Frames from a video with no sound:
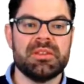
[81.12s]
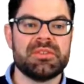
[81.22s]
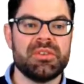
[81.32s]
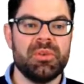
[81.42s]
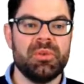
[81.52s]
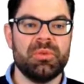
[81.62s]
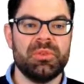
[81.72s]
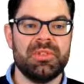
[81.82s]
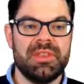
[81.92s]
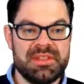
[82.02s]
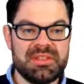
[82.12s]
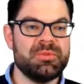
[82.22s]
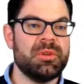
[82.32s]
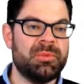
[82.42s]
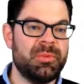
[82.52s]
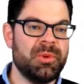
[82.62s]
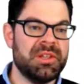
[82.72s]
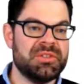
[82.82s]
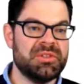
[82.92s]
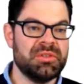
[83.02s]
So this is what we
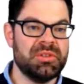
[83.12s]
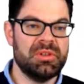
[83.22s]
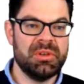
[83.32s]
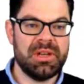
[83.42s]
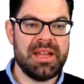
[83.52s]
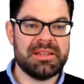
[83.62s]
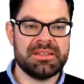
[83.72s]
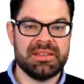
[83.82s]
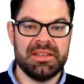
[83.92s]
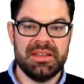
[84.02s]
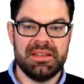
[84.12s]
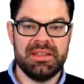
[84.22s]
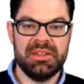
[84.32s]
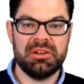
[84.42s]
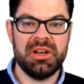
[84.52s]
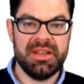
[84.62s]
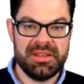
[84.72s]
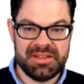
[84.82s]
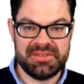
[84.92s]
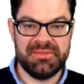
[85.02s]
want to look at here
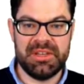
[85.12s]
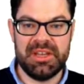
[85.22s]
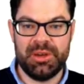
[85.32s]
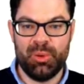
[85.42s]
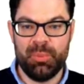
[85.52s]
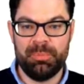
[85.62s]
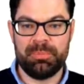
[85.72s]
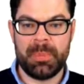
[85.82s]
in this video.